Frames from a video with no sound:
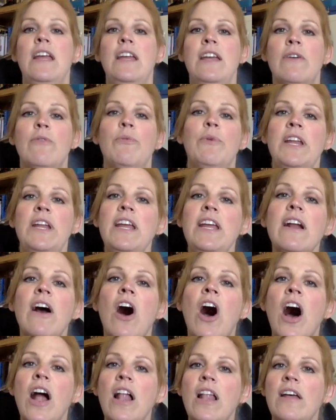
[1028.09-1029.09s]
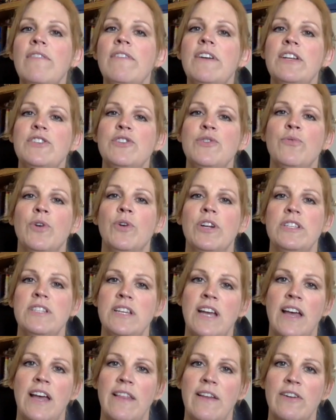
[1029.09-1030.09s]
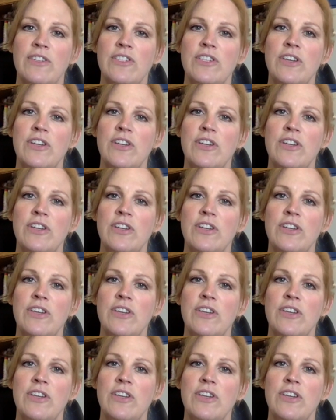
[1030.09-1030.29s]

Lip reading: you know, we need all of it to work together.